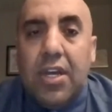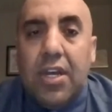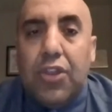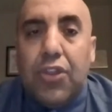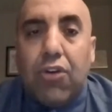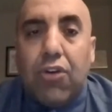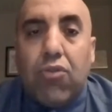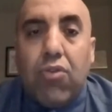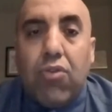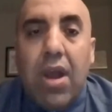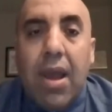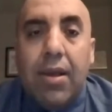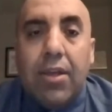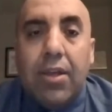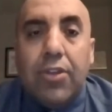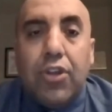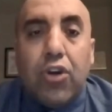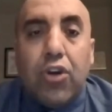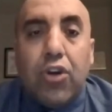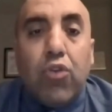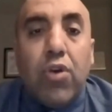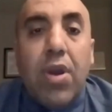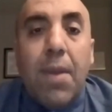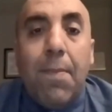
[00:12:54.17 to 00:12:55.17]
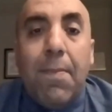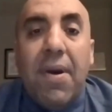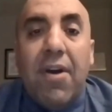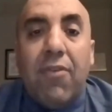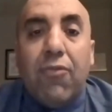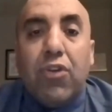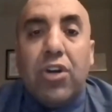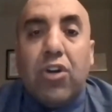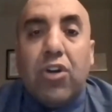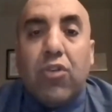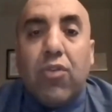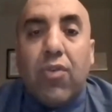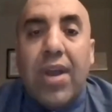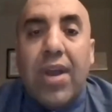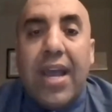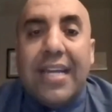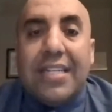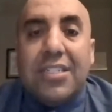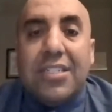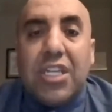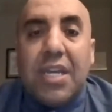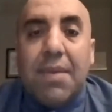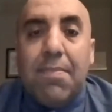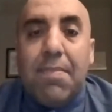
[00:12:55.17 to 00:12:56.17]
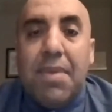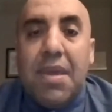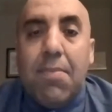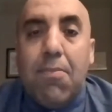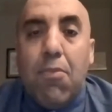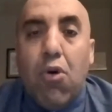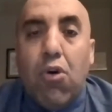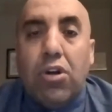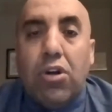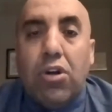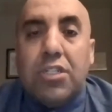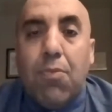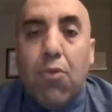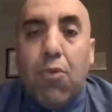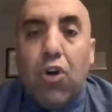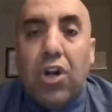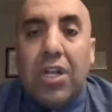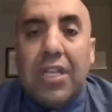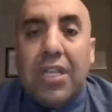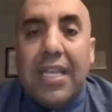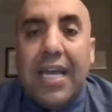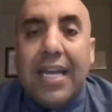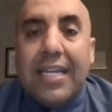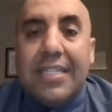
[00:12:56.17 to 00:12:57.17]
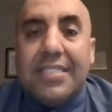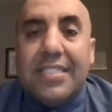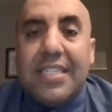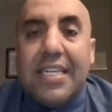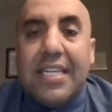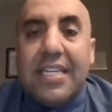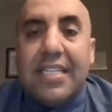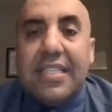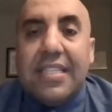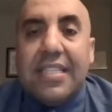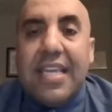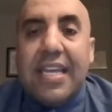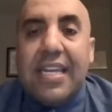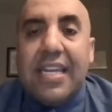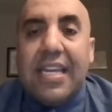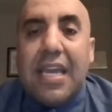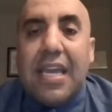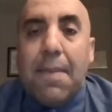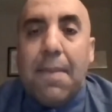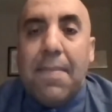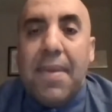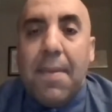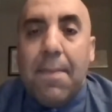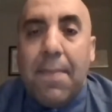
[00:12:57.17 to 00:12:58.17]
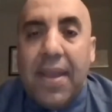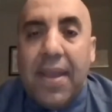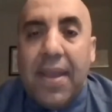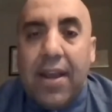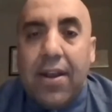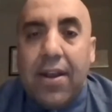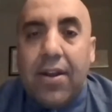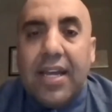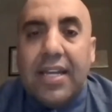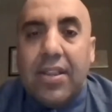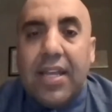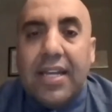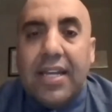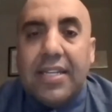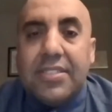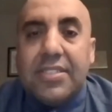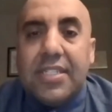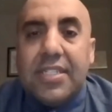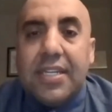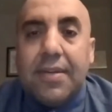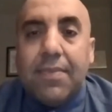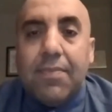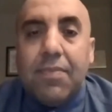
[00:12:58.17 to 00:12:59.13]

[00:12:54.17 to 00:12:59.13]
The grip, the grip of regret can be more demoralizing than it can be paralyzing.